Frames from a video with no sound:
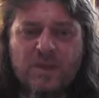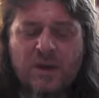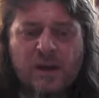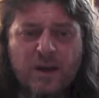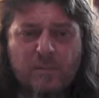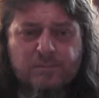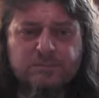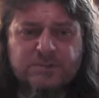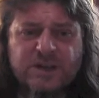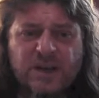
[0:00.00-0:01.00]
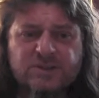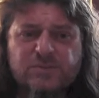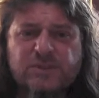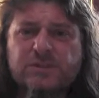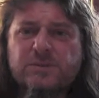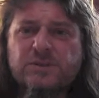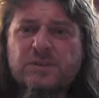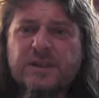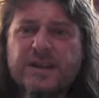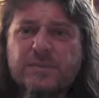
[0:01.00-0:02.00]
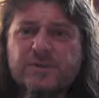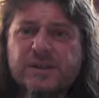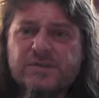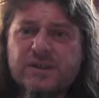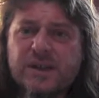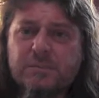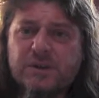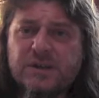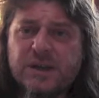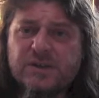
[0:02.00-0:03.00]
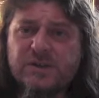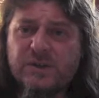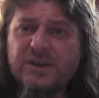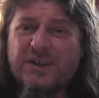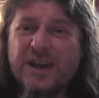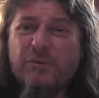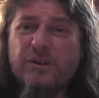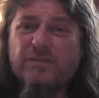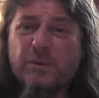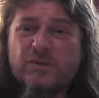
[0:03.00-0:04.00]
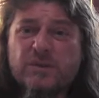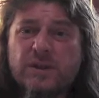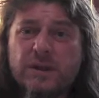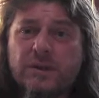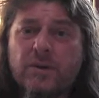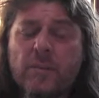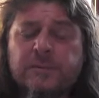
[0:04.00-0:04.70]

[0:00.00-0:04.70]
The Baccatum seem to lend themselves to that pretty nicely. You can get rid of most of the heat.